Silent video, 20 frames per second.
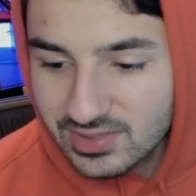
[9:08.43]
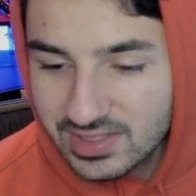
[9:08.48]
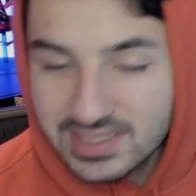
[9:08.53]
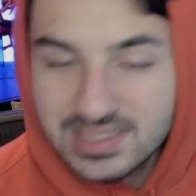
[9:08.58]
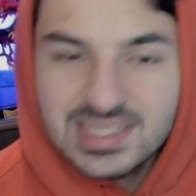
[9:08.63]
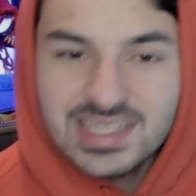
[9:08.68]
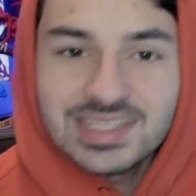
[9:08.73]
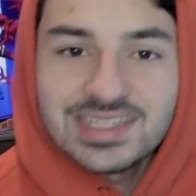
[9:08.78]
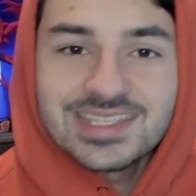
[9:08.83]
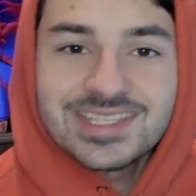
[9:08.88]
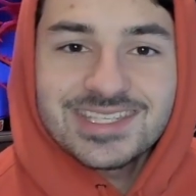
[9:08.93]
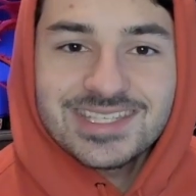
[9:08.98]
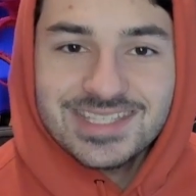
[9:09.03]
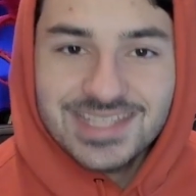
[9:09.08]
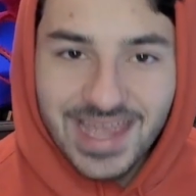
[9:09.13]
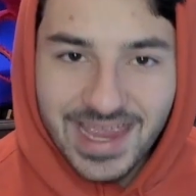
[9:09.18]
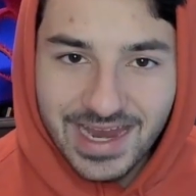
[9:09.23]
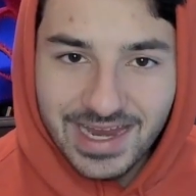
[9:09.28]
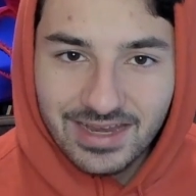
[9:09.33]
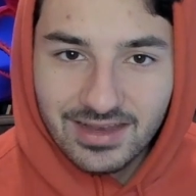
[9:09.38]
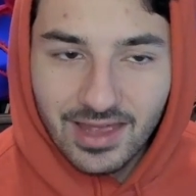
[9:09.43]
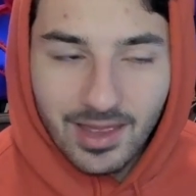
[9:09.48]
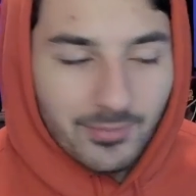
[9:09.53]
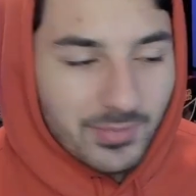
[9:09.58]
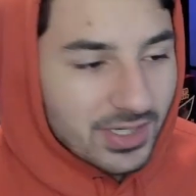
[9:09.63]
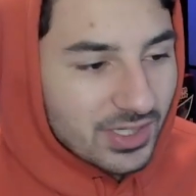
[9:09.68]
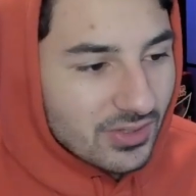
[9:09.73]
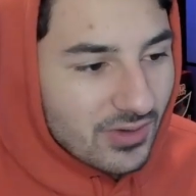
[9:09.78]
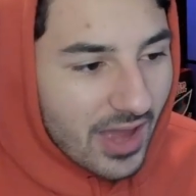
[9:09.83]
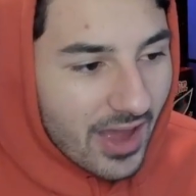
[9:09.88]
It's insane. I
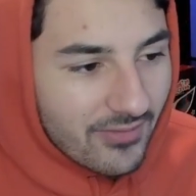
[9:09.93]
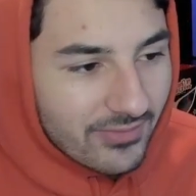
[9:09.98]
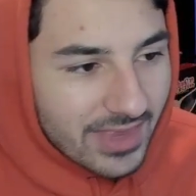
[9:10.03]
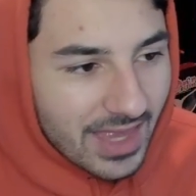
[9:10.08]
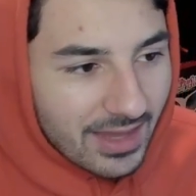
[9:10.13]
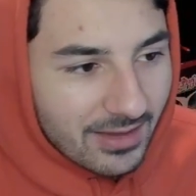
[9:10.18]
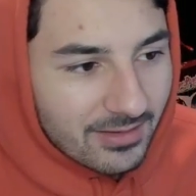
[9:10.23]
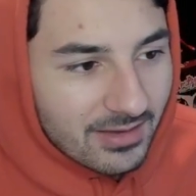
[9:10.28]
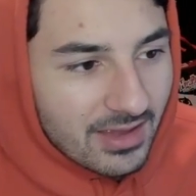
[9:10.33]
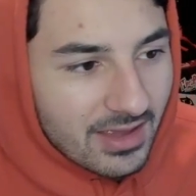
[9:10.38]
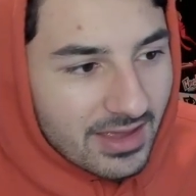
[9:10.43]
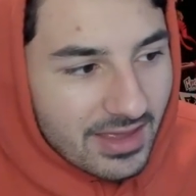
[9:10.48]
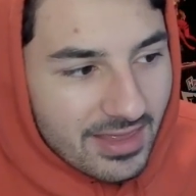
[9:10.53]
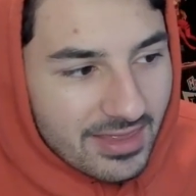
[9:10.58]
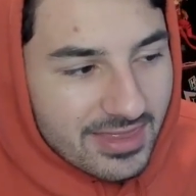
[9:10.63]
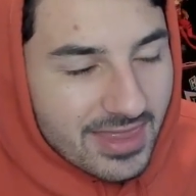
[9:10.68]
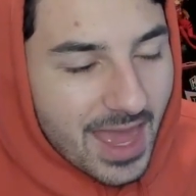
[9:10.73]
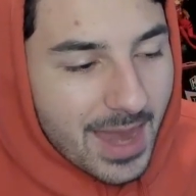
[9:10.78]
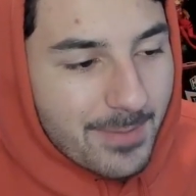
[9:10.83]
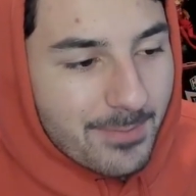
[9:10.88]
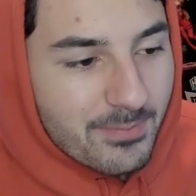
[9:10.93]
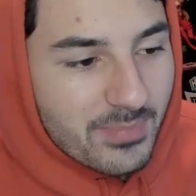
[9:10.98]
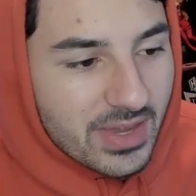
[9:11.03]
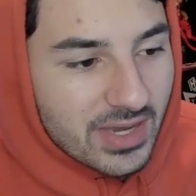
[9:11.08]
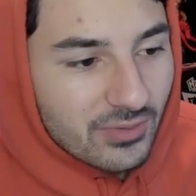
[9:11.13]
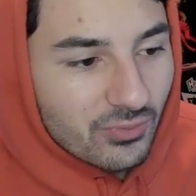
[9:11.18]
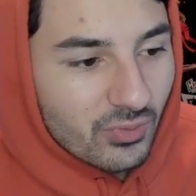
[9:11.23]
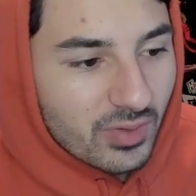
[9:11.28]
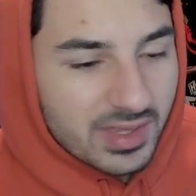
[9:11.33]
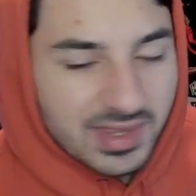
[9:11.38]
mean you have that that
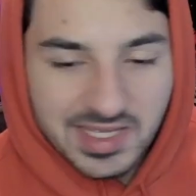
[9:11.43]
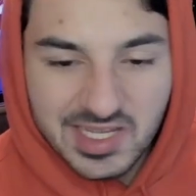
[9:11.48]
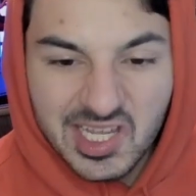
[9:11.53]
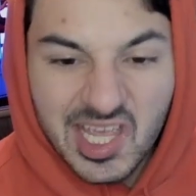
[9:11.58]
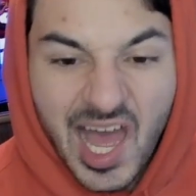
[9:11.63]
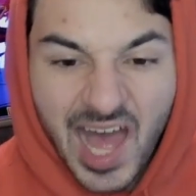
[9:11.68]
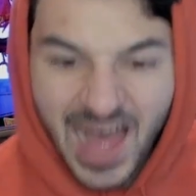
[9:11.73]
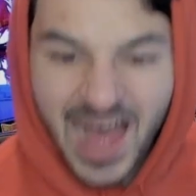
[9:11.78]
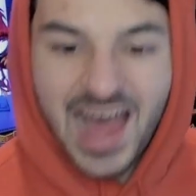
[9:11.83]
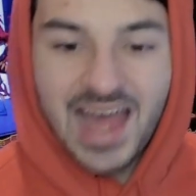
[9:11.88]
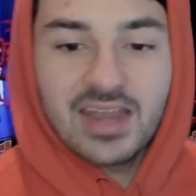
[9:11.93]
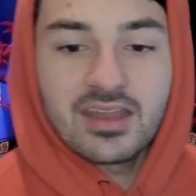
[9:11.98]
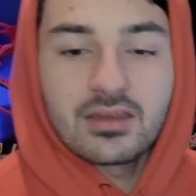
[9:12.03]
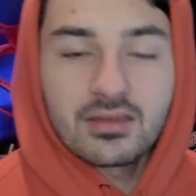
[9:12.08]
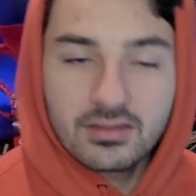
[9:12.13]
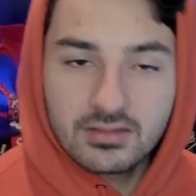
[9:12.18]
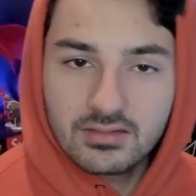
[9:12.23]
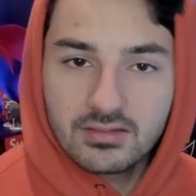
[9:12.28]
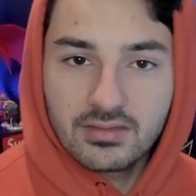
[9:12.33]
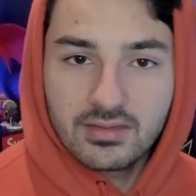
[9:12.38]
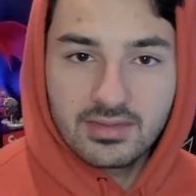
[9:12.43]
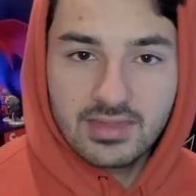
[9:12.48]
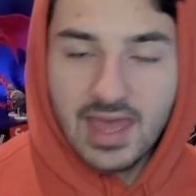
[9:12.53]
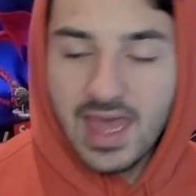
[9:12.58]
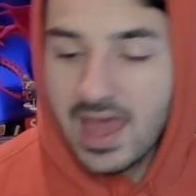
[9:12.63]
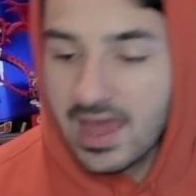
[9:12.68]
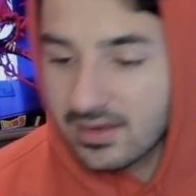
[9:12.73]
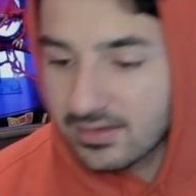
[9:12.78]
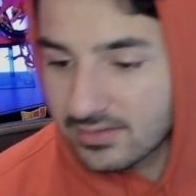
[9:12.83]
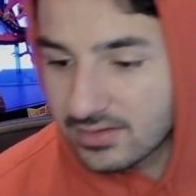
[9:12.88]
bit with God
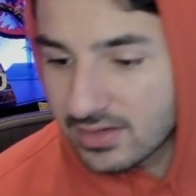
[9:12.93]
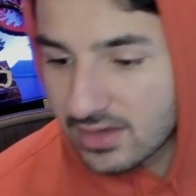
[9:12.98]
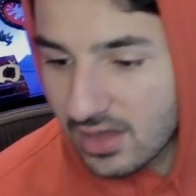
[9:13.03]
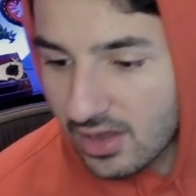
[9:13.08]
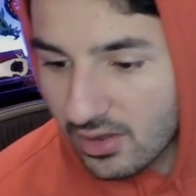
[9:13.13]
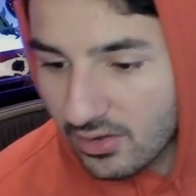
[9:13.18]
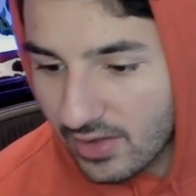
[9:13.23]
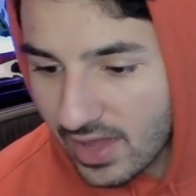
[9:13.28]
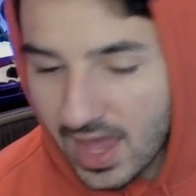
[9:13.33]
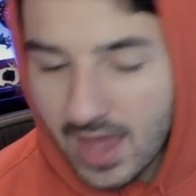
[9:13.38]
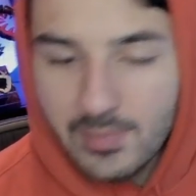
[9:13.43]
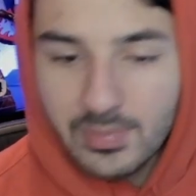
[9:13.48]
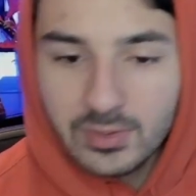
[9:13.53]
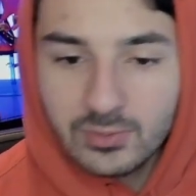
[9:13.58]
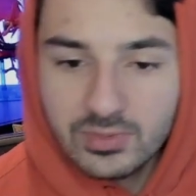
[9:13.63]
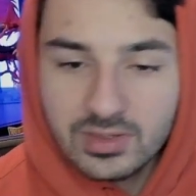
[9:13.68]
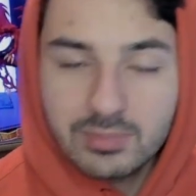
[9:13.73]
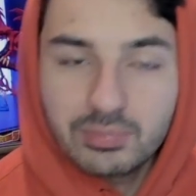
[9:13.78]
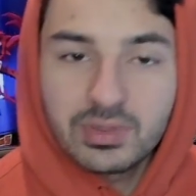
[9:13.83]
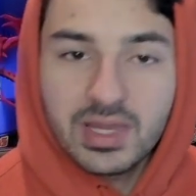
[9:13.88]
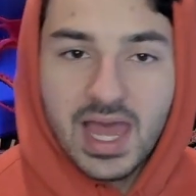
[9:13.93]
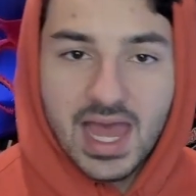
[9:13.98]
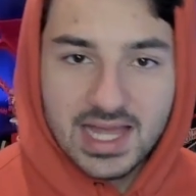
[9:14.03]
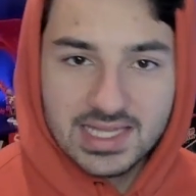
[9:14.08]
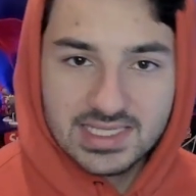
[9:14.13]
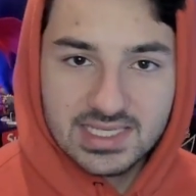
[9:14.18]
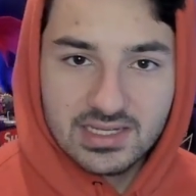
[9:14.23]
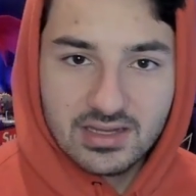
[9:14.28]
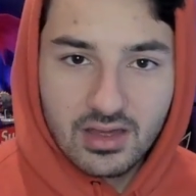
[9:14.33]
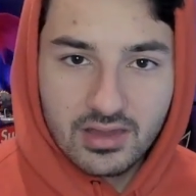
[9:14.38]
that you know happened with
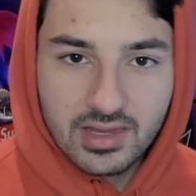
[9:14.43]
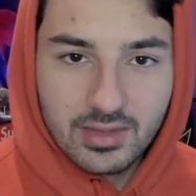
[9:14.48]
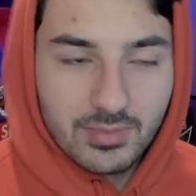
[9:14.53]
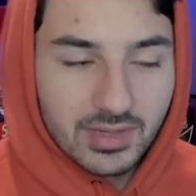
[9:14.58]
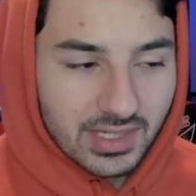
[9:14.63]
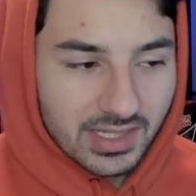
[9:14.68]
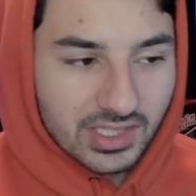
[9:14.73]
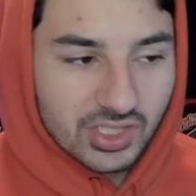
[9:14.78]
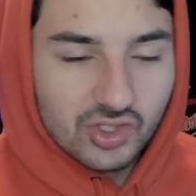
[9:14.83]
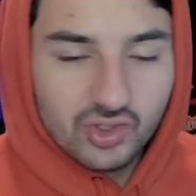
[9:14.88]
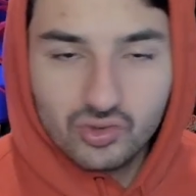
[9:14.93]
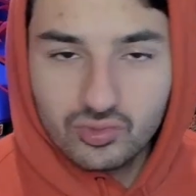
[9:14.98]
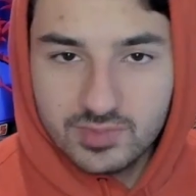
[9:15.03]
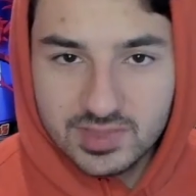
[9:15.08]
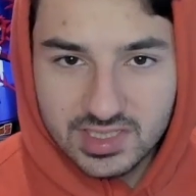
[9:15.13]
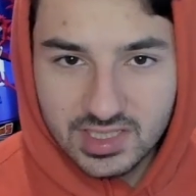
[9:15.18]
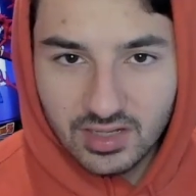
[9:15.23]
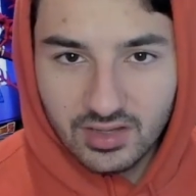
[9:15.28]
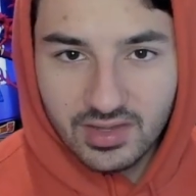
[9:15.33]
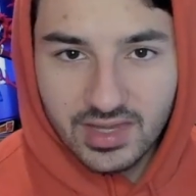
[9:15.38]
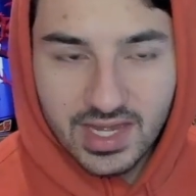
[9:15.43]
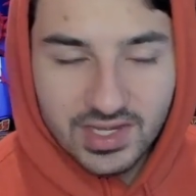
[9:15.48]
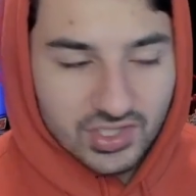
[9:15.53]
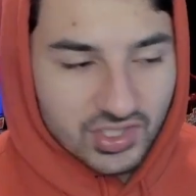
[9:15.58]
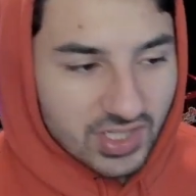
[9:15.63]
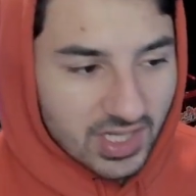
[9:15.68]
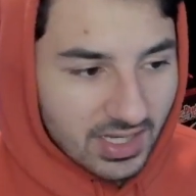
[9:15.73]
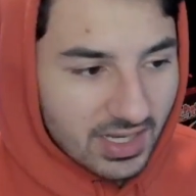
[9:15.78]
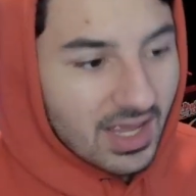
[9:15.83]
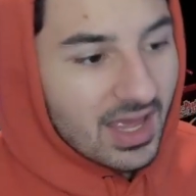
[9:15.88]
Blast and all them and the cubes and all that
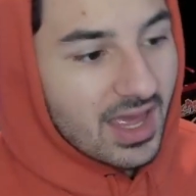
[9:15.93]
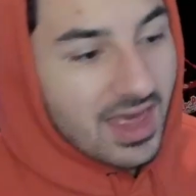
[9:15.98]
shit.